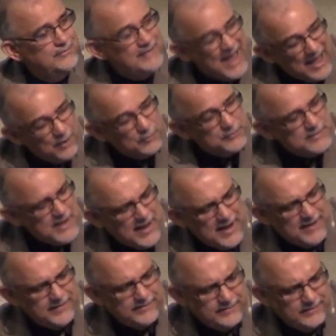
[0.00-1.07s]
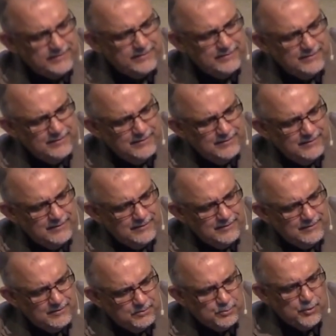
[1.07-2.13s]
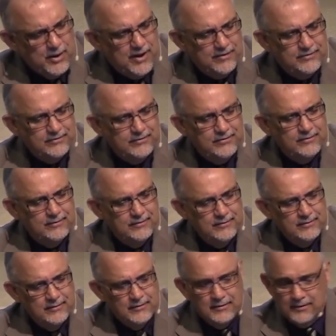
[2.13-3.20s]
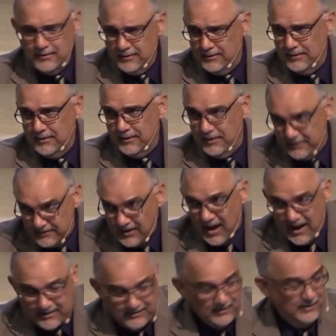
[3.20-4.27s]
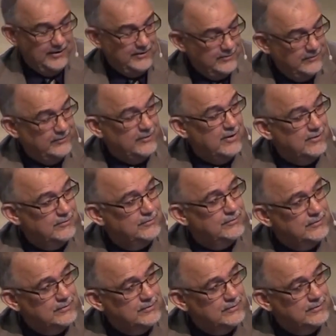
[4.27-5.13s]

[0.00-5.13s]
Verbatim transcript: downcast, depressed, is to isolate yourself,